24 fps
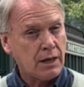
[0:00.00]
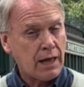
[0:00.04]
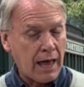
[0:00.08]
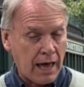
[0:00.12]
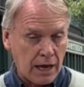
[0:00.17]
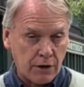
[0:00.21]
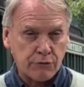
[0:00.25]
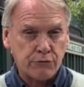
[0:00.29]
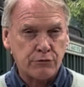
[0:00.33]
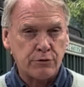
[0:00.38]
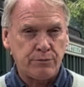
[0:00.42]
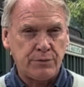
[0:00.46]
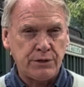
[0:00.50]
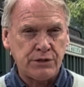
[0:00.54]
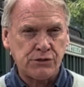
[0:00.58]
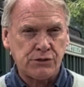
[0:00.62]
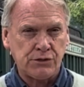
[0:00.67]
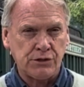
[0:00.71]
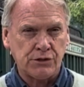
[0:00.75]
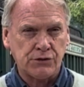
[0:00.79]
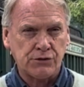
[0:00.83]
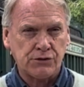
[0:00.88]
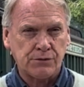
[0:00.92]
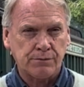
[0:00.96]
and for
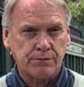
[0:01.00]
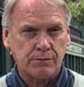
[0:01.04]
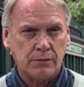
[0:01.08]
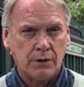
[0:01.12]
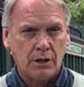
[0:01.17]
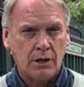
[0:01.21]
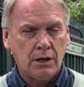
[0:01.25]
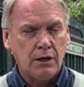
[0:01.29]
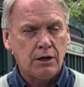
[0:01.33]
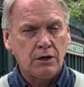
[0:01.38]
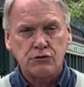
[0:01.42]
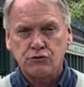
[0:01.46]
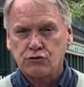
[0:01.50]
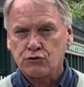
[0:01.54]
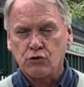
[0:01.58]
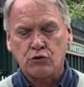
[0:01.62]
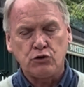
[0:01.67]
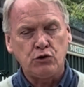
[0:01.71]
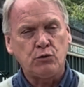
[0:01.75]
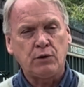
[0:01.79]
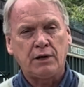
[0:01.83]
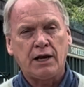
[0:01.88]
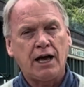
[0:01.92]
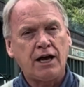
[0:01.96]
business. And so
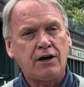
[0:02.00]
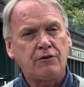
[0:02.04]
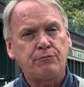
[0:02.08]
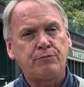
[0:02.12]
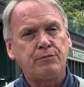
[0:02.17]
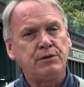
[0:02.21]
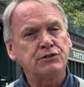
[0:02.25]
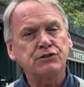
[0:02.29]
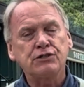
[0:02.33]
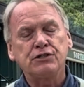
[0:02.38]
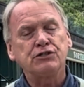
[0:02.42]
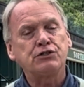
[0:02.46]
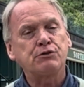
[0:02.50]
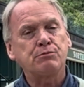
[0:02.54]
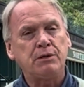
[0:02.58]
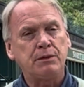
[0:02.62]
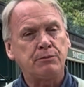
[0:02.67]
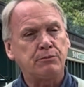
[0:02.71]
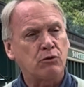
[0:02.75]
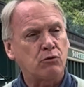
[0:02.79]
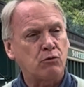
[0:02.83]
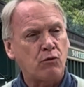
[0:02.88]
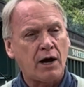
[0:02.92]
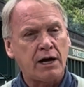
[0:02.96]
you would have business
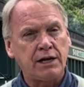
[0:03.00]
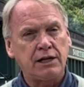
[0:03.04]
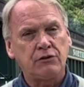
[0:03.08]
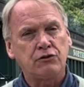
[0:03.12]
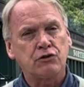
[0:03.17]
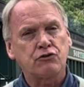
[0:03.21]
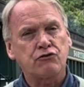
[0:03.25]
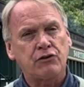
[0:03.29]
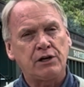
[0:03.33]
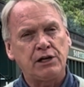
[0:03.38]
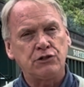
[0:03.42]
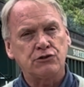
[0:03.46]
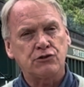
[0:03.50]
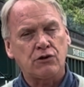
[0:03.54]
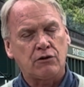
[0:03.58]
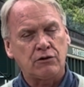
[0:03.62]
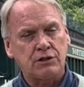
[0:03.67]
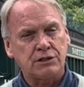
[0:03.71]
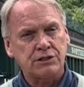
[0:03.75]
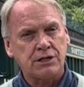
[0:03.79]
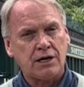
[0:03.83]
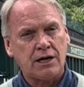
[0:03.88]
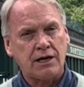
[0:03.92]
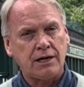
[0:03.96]
people riding the trains all
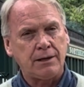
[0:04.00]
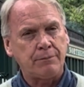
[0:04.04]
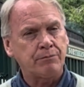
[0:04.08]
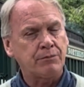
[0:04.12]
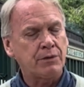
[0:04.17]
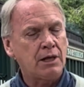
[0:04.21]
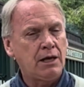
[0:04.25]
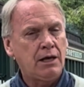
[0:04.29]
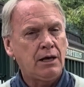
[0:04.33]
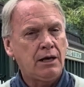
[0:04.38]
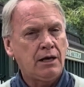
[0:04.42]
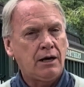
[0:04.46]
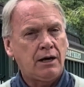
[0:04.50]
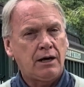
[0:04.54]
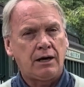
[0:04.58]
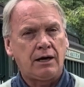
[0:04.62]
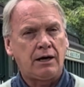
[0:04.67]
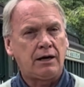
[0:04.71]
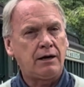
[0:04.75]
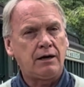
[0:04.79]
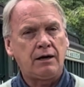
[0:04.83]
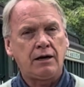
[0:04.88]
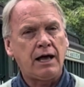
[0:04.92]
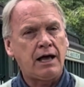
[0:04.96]
the time
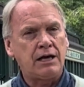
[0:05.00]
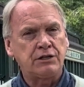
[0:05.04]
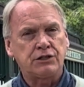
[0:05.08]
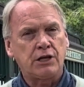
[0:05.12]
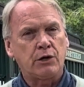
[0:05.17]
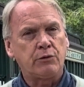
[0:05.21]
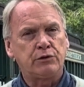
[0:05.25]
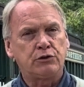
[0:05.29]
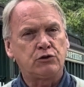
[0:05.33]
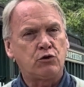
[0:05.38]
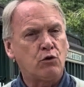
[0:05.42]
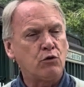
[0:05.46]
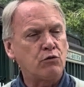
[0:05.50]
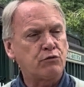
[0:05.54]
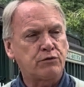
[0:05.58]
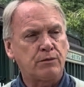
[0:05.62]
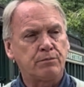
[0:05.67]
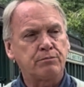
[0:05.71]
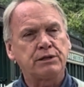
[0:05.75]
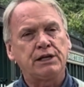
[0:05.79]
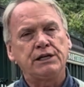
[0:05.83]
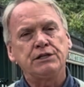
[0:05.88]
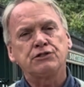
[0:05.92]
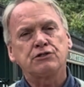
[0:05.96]
as they would go from
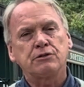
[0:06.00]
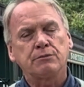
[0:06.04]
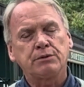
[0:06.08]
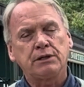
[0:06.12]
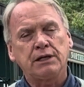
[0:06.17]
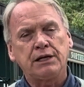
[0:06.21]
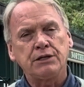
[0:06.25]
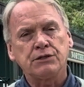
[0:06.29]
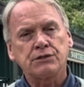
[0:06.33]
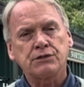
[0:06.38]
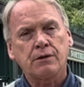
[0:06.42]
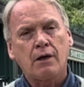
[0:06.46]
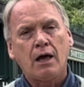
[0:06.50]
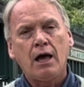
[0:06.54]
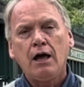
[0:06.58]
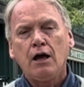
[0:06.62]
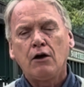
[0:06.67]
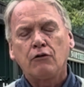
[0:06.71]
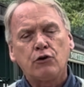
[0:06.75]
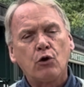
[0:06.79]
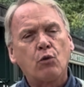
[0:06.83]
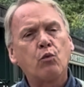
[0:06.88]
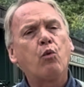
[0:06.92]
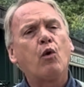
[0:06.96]
place to place.
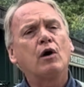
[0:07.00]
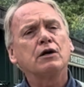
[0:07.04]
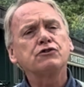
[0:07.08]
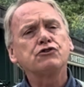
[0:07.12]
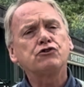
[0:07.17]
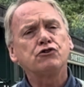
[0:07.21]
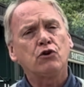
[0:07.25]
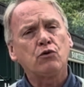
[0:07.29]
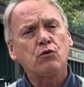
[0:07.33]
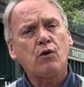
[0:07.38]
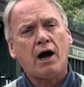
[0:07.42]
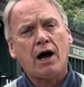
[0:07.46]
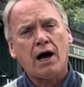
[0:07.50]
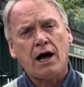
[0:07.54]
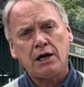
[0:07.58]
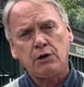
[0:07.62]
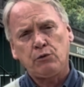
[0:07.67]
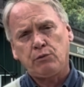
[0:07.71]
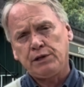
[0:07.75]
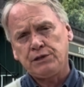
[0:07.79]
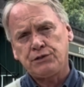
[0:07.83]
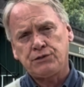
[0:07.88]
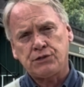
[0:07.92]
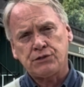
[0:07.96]
There was no
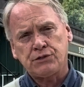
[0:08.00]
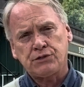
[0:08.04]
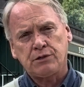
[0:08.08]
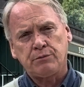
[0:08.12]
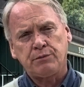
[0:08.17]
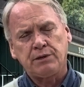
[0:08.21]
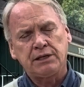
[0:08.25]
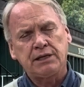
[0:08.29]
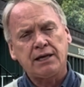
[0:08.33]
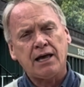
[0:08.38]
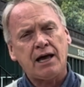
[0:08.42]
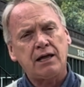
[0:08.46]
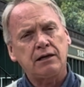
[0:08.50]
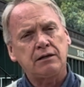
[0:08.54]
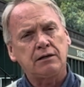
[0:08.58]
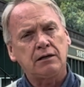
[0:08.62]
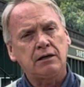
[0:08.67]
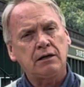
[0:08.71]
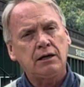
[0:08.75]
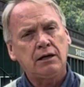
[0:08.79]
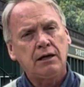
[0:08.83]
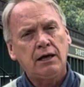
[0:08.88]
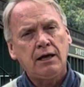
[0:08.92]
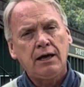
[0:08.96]
highway system in
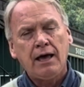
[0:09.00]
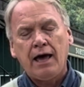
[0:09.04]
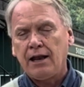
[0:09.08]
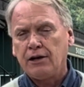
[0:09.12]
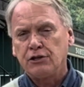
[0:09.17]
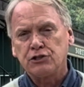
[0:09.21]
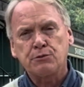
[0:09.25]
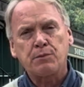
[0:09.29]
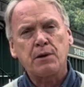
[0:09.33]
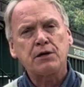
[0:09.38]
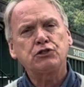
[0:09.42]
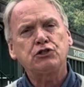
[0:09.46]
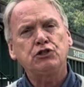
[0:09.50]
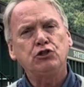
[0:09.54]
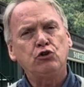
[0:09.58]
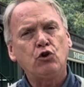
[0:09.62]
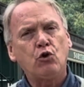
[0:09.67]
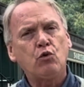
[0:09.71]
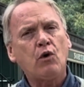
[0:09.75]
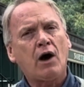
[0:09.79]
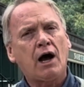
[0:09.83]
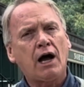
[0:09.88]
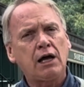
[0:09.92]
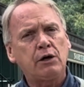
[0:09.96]
Canada, and especially
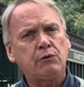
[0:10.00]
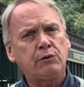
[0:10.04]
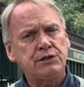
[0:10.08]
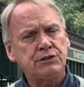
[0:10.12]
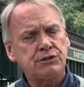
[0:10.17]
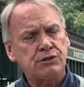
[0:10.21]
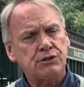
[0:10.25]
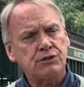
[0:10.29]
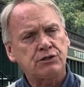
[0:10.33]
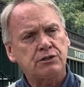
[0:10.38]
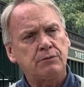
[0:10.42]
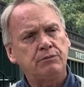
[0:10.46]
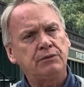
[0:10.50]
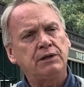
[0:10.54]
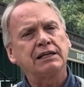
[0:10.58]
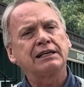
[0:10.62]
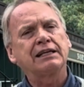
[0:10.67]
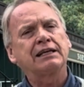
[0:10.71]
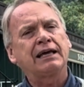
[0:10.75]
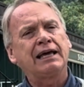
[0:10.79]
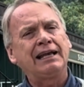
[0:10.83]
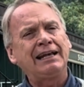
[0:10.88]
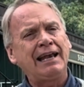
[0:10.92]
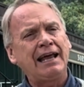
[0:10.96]
no highway system that
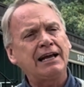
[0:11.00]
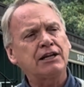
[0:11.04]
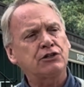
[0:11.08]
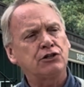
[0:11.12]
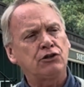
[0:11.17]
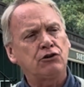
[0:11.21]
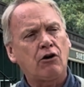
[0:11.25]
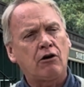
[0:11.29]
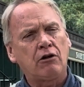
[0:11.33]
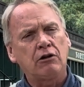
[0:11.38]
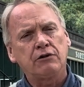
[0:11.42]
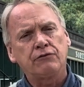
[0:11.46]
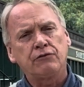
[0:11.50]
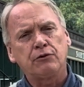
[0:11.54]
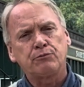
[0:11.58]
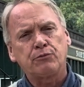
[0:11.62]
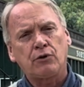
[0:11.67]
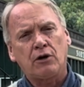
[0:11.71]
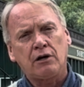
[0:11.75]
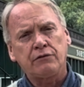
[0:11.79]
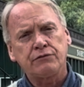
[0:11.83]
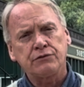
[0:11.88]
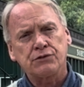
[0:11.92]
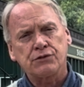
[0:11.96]
connected all of the
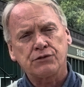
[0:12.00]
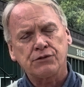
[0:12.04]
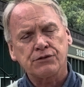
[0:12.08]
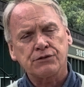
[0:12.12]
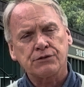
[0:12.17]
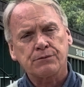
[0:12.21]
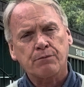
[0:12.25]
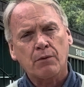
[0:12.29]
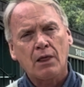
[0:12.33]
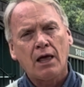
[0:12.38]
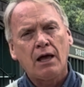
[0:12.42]
provinces.